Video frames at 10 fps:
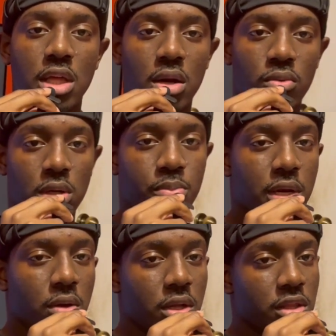I don't want to put
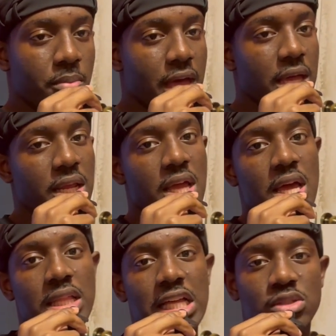out nothing bad.
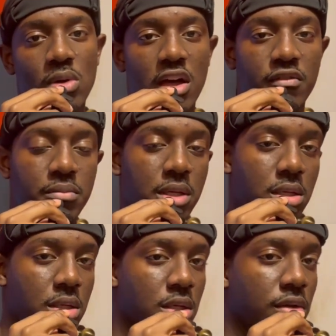That's why I've
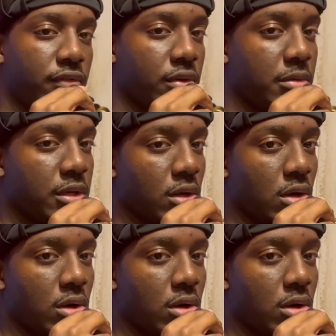been, you feel me?